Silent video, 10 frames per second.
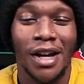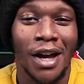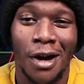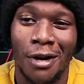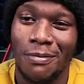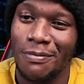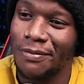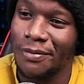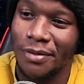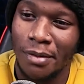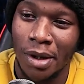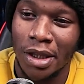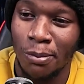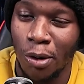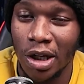But
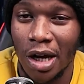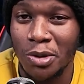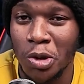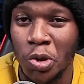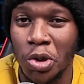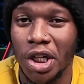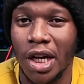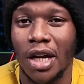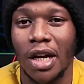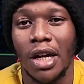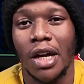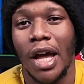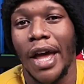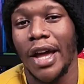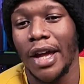the ball comes to Suchek,
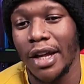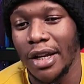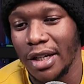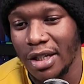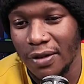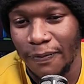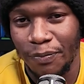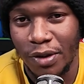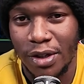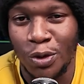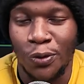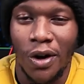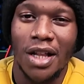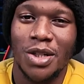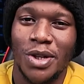and
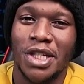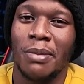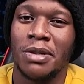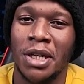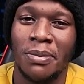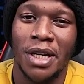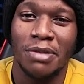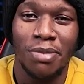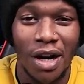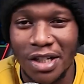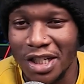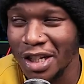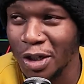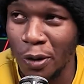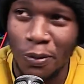Sufal's West Ham teammate buries it in
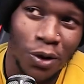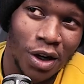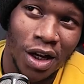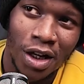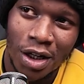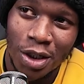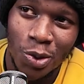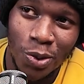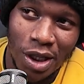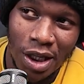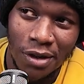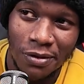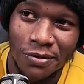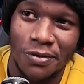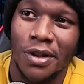the top corner to
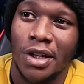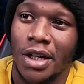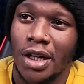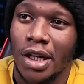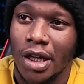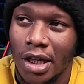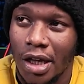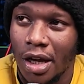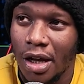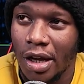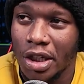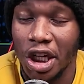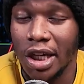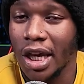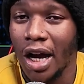give
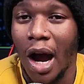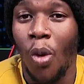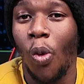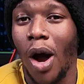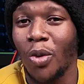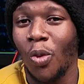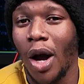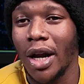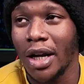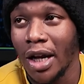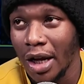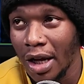Czechia a 1-1.